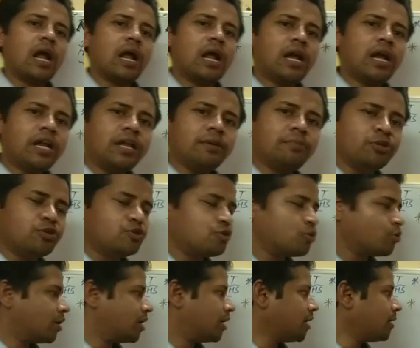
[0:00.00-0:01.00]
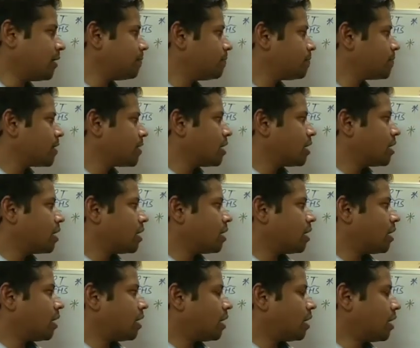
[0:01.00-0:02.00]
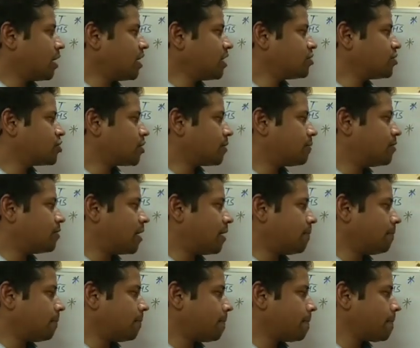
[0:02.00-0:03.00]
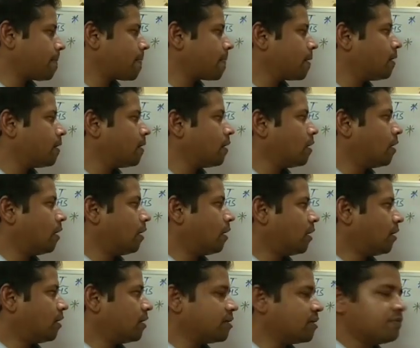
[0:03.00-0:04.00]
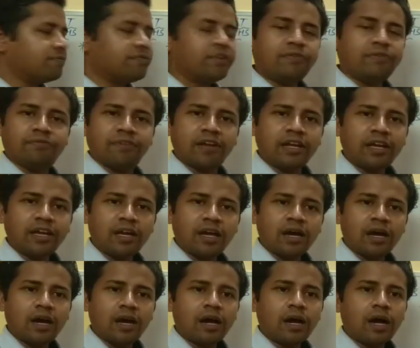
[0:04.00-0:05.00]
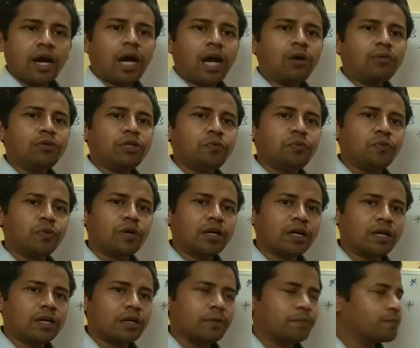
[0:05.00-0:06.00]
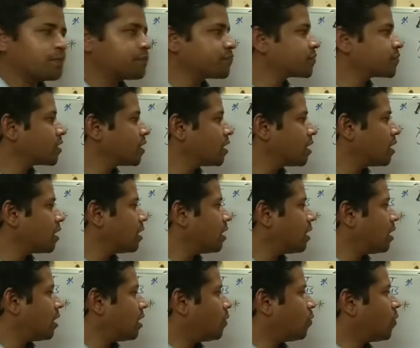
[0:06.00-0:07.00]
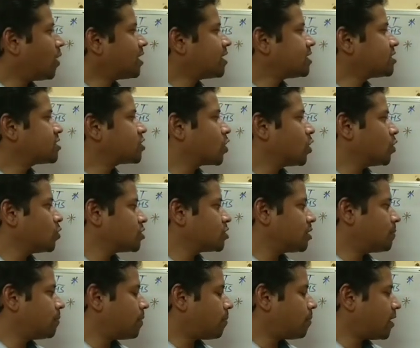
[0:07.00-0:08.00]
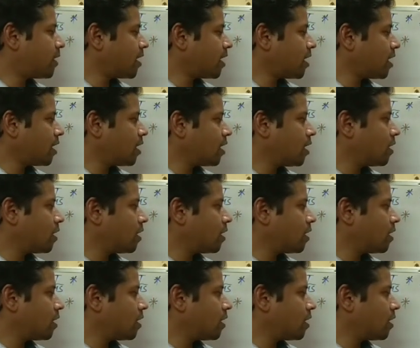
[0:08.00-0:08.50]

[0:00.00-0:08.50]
individually each of them briefly how they work. What is closure property?